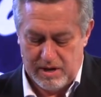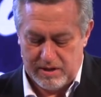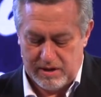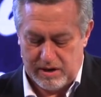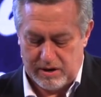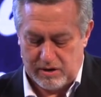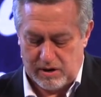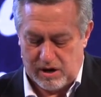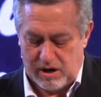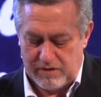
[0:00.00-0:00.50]

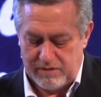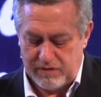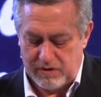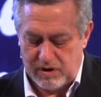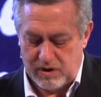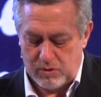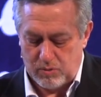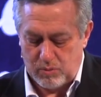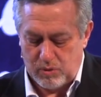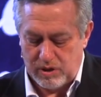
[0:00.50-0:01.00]
They are
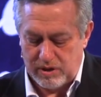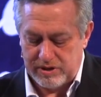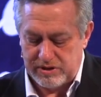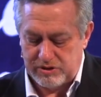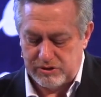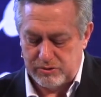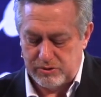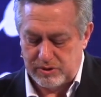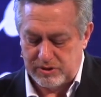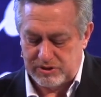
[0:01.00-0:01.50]
often
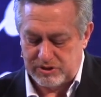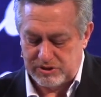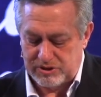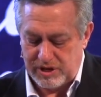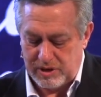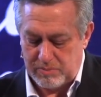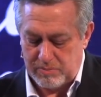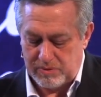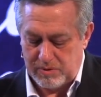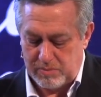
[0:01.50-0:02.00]
unwilling to
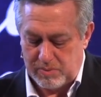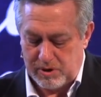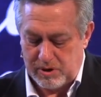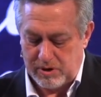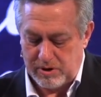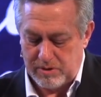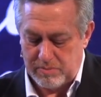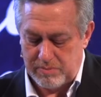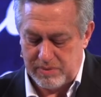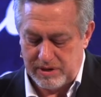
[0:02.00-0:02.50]
accept the
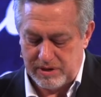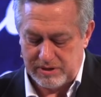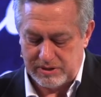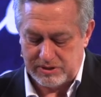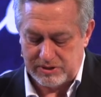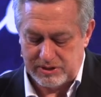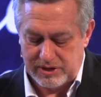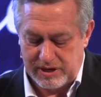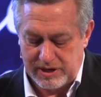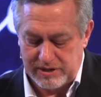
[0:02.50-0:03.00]
part being
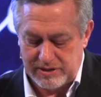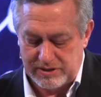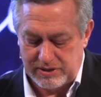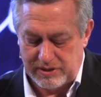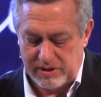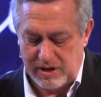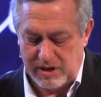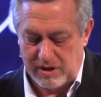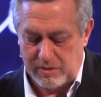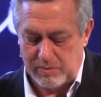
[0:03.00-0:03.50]
assigned
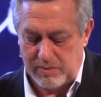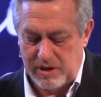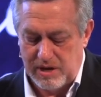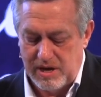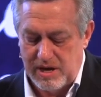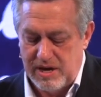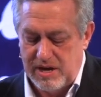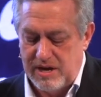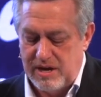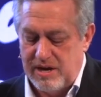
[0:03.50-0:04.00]
to them
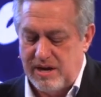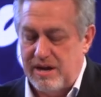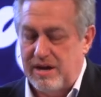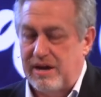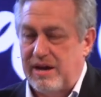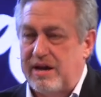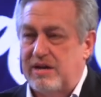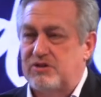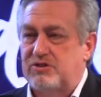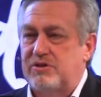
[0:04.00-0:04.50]

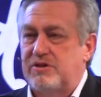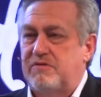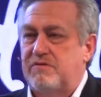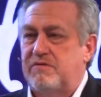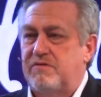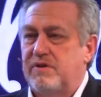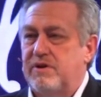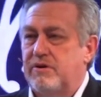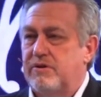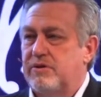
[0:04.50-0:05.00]
and actually
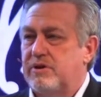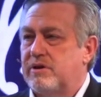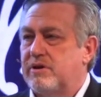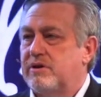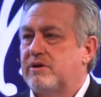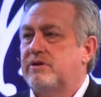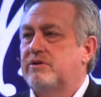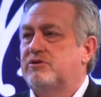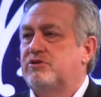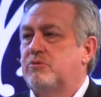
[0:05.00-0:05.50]
feel
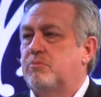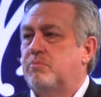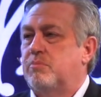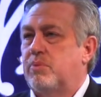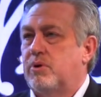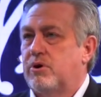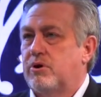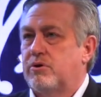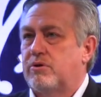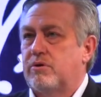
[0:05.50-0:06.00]
that it is a
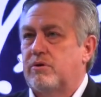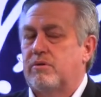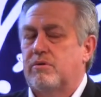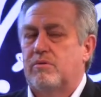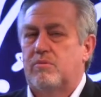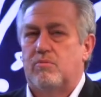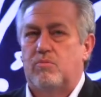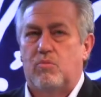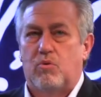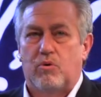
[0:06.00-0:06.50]

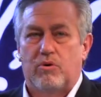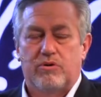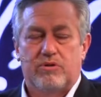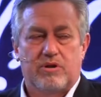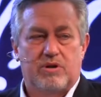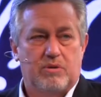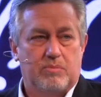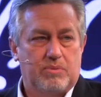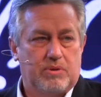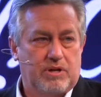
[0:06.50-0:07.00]
burden more
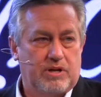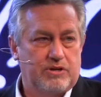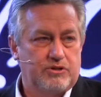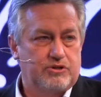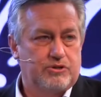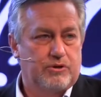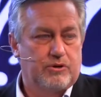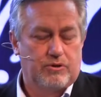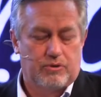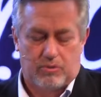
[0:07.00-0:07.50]
than a
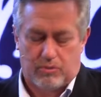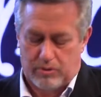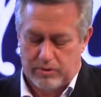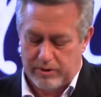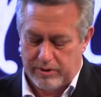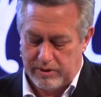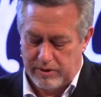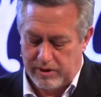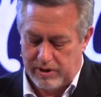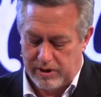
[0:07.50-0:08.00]
pleasure
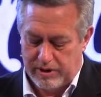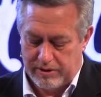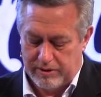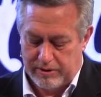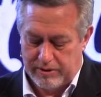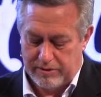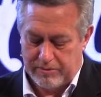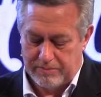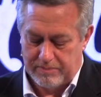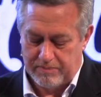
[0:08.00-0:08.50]
or an
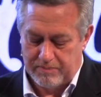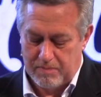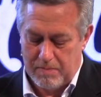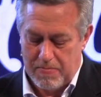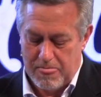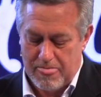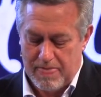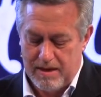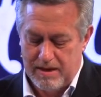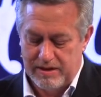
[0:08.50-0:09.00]
honor.
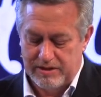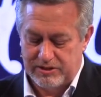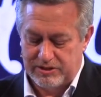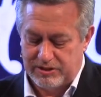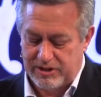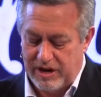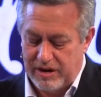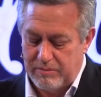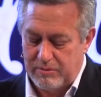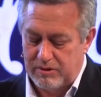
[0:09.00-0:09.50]

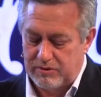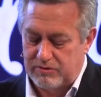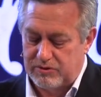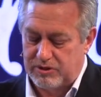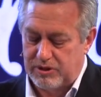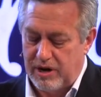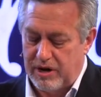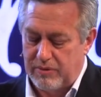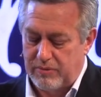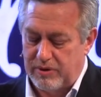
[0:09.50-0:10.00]
Simon of
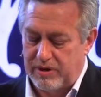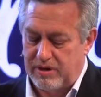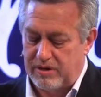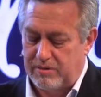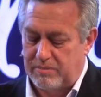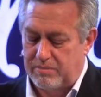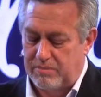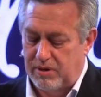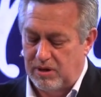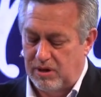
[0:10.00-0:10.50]

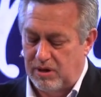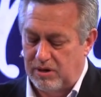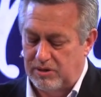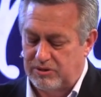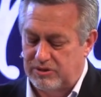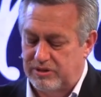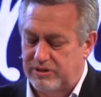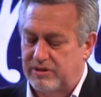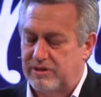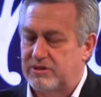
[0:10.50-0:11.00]
Cyrene
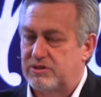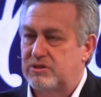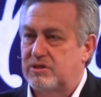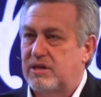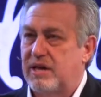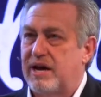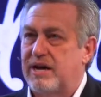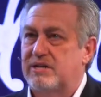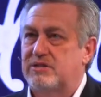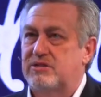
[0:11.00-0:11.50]
belongs in
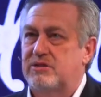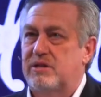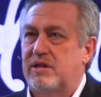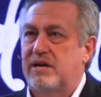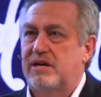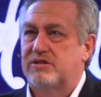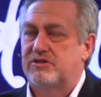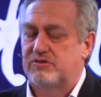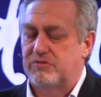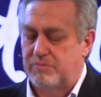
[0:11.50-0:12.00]
this last
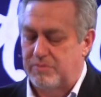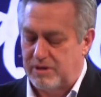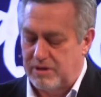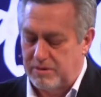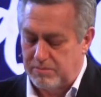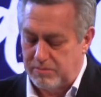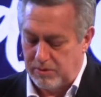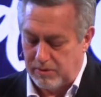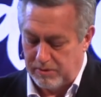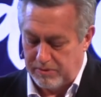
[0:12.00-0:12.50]
class of
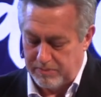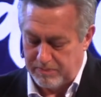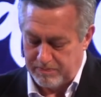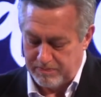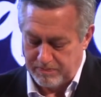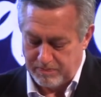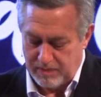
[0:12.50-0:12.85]
people.